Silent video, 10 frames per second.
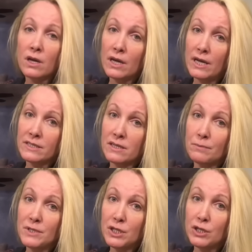It's
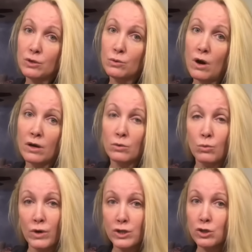up to you on
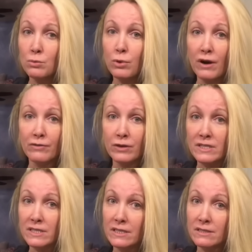what your
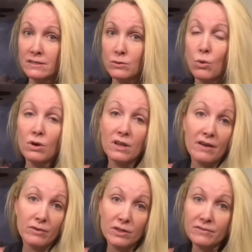preference is or
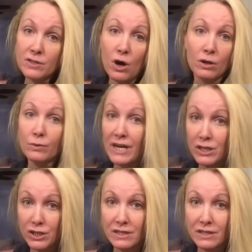level of toleration